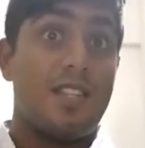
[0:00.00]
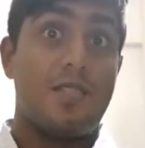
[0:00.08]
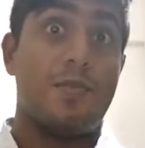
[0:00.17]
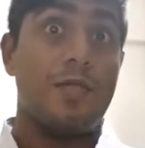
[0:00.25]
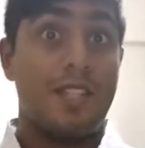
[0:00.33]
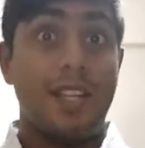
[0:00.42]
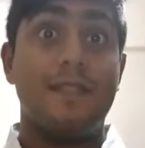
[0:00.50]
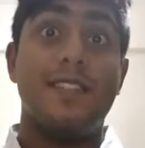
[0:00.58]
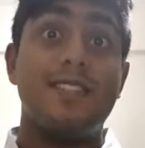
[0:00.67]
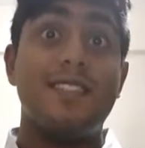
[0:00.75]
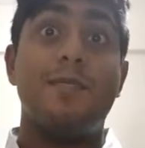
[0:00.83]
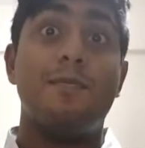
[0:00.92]
This would give
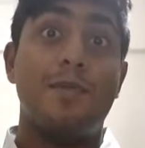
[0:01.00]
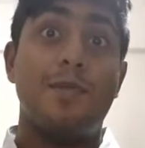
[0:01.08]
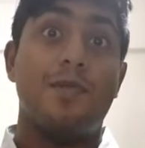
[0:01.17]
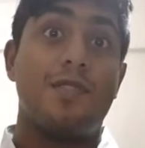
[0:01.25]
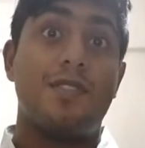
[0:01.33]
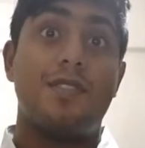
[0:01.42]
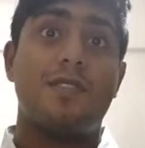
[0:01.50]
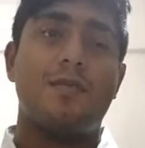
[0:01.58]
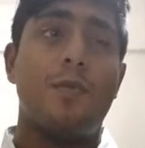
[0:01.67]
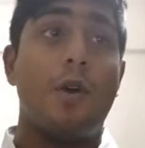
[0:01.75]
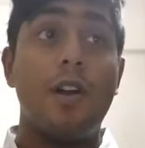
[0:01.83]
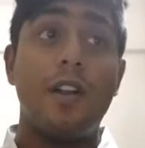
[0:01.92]
us a boost,
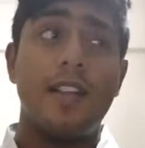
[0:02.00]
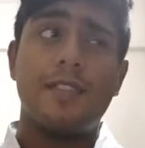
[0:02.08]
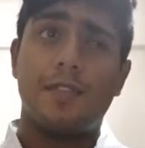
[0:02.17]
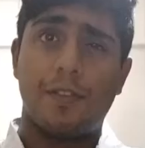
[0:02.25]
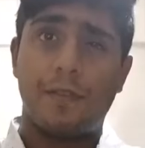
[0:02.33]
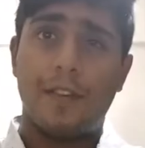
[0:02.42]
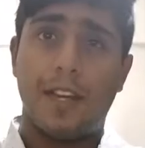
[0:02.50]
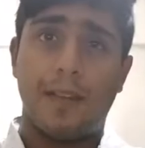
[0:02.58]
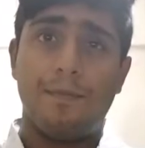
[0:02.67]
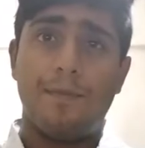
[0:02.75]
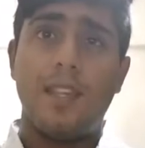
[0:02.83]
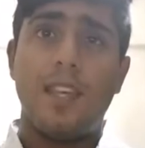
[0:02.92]
more or less for
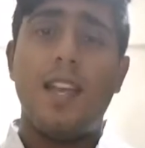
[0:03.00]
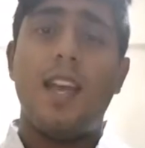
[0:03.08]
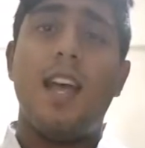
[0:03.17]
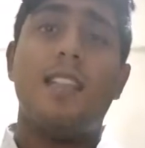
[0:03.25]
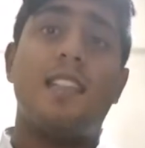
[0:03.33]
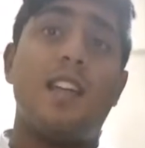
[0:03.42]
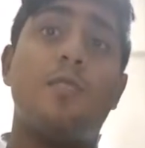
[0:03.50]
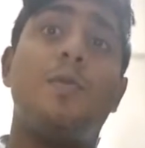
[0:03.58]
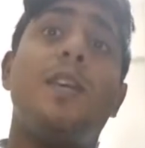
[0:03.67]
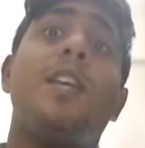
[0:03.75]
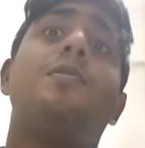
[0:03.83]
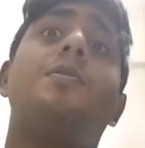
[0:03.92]
free, and that
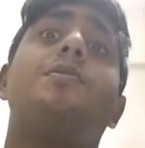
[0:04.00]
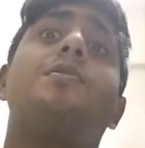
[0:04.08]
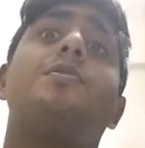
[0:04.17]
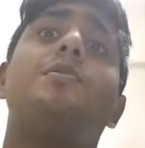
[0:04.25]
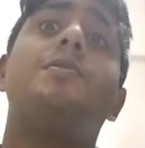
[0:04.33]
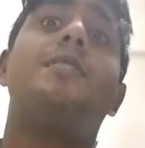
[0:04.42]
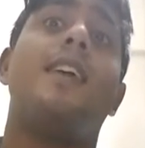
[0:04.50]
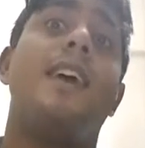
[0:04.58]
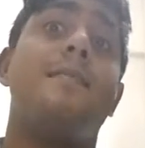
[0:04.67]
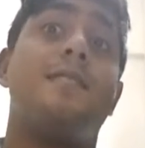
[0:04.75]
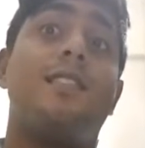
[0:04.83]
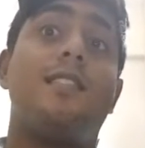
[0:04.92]
would be equal to 2
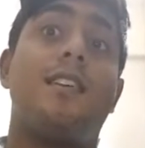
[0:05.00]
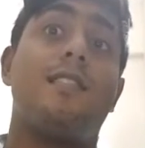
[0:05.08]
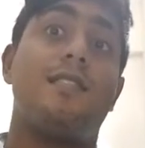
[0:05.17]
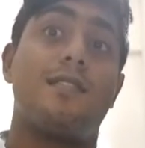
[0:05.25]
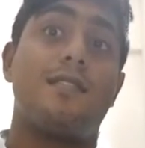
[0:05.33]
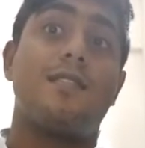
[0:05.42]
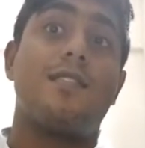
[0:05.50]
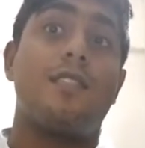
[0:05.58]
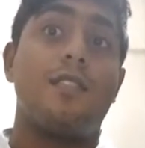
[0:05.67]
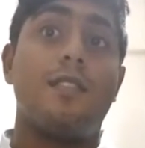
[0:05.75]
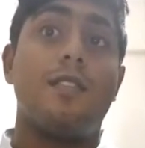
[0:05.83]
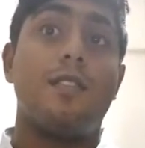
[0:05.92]
times the tether's
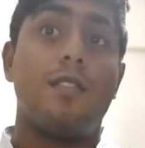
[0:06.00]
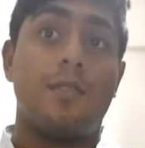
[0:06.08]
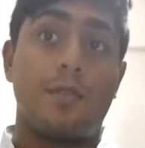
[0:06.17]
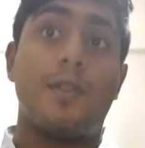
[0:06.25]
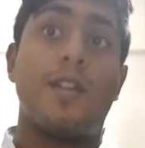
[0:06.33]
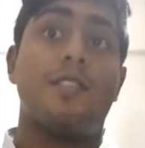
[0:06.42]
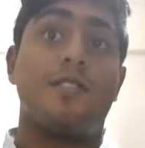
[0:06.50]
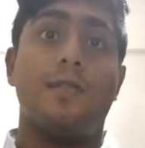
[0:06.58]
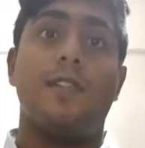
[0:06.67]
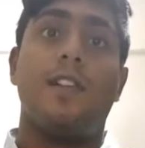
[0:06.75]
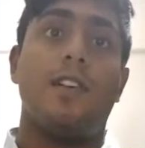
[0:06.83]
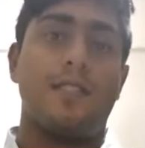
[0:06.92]

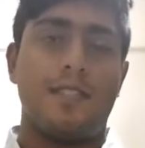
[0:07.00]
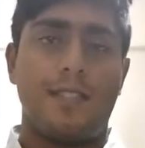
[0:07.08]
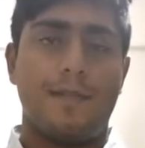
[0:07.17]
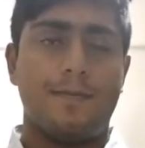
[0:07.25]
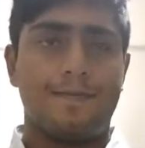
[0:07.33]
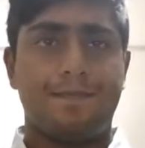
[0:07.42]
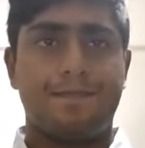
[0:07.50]
rotational velocity.